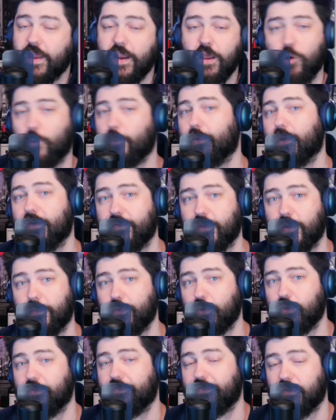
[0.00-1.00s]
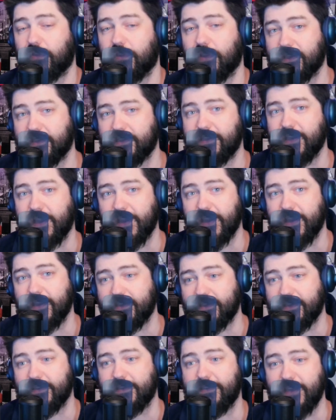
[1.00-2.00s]
I hope you're having a beautiful day
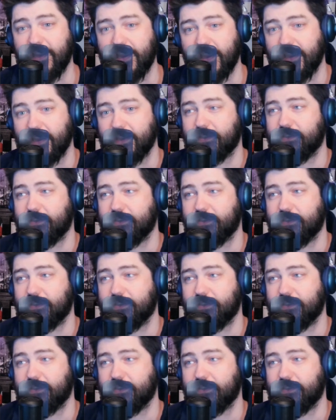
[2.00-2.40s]
today.